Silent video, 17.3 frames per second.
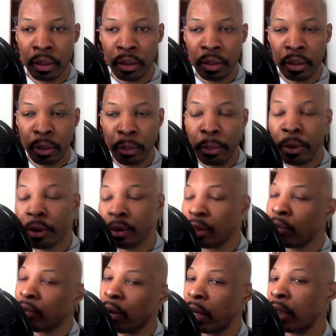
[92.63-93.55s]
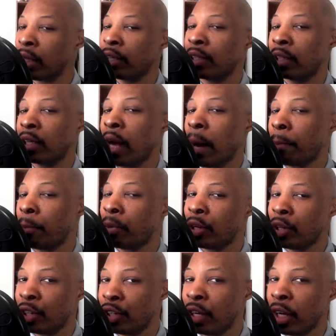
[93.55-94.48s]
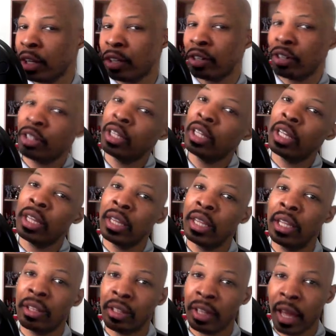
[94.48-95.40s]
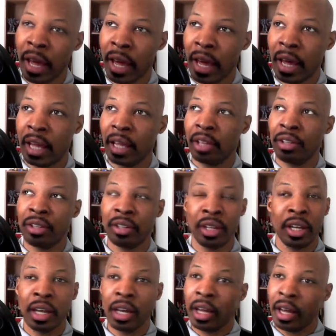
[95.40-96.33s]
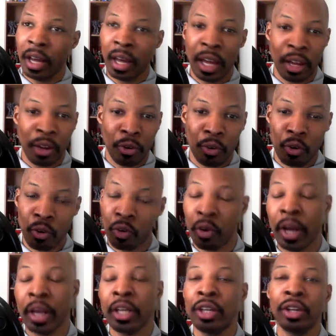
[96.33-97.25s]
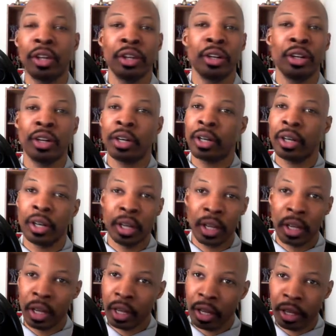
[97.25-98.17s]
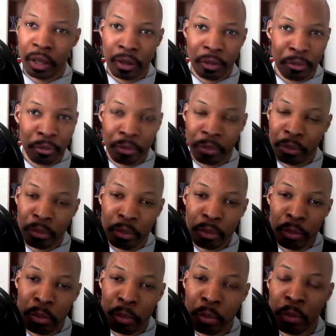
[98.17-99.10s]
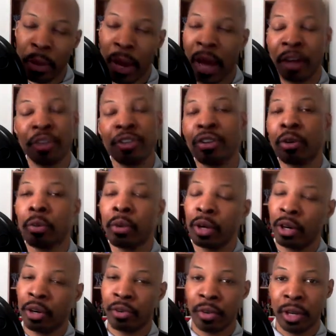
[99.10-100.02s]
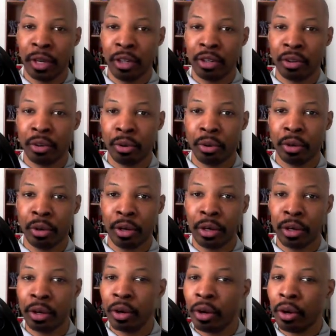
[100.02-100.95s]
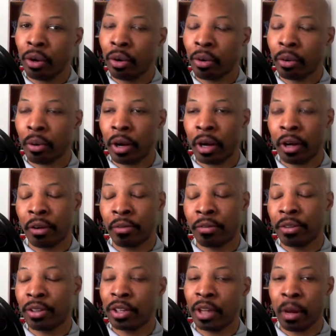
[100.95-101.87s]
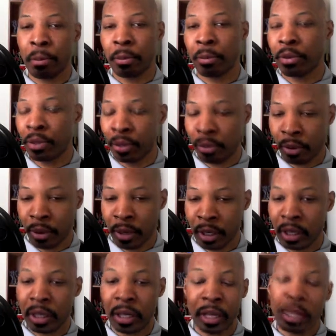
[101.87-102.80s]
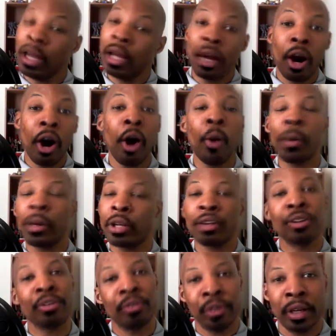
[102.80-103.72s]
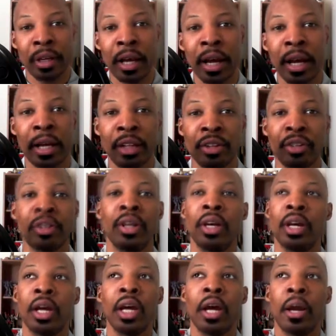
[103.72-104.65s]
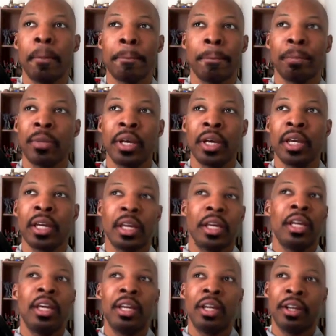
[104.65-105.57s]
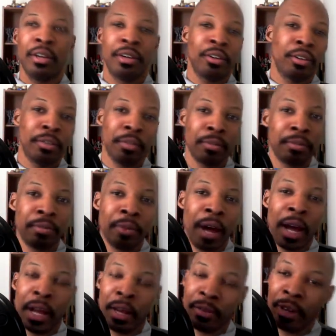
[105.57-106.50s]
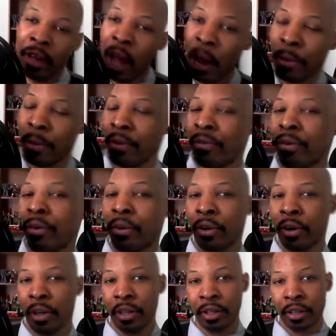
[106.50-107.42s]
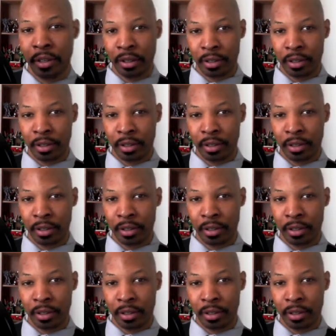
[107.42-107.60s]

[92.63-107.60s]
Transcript: The person running the shop would just see this as a regular masterwork greatsword of some sort. Like, oh, it looks really nice. Here's five copper for it.